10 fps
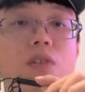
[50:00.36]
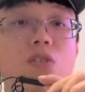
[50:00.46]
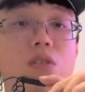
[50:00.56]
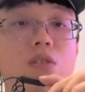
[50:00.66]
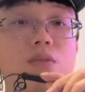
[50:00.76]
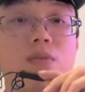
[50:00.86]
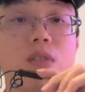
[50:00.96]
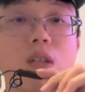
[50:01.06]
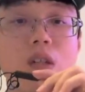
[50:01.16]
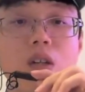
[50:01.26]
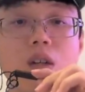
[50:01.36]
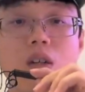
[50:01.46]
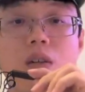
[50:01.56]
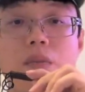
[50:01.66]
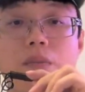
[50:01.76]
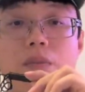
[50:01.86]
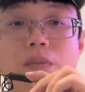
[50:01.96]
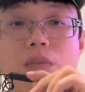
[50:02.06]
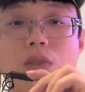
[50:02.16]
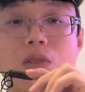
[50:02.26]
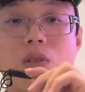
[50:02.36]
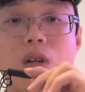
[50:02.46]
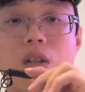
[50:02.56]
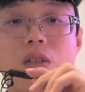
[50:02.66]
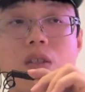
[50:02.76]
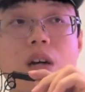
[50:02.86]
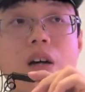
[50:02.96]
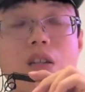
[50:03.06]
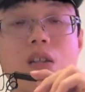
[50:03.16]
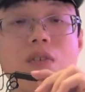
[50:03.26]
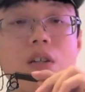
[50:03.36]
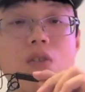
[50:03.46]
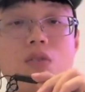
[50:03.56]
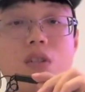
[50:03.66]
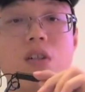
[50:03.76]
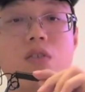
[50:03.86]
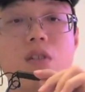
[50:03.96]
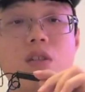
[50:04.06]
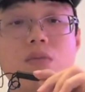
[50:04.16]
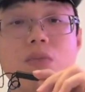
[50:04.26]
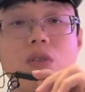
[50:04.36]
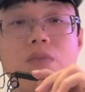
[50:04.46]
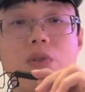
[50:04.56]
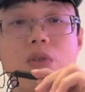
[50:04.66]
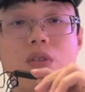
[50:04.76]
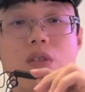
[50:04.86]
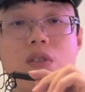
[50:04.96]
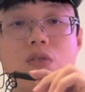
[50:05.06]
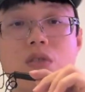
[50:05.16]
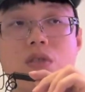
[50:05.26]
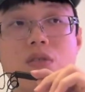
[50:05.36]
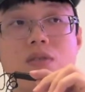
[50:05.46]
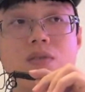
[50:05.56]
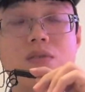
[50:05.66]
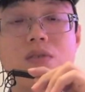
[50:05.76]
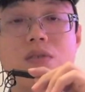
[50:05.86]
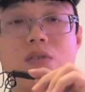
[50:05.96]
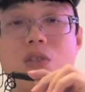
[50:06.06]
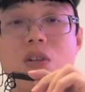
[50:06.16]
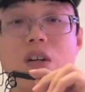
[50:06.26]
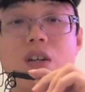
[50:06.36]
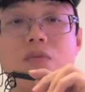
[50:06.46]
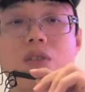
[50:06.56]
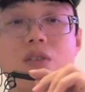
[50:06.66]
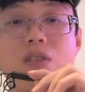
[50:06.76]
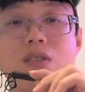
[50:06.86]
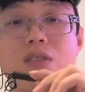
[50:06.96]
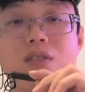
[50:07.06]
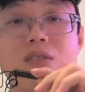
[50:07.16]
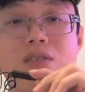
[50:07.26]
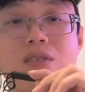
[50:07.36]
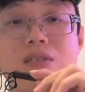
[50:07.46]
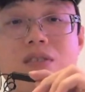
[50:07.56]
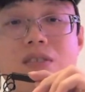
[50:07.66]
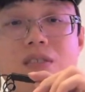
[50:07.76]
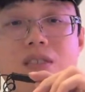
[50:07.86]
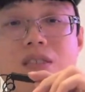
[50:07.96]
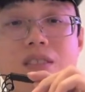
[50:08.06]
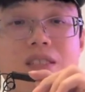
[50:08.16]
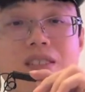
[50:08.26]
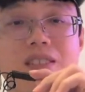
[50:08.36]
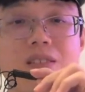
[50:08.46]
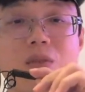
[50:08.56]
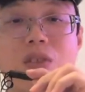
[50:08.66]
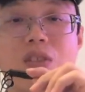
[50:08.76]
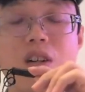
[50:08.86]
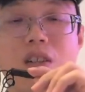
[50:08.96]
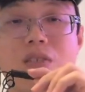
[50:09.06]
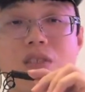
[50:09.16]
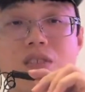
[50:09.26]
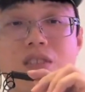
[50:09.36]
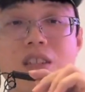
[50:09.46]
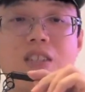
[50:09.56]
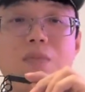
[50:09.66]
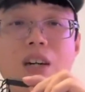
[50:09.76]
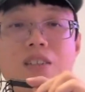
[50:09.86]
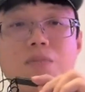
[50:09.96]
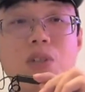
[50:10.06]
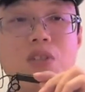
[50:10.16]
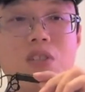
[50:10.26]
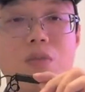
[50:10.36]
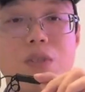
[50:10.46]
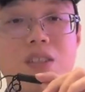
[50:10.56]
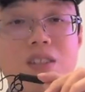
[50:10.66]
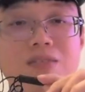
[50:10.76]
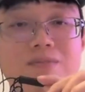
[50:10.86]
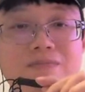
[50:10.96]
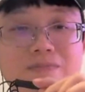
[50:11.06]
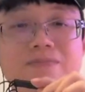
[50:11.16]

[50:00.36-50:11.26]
efficient. So I think identify those areas more important than just try everything with the algorithm. That's my personal opinion.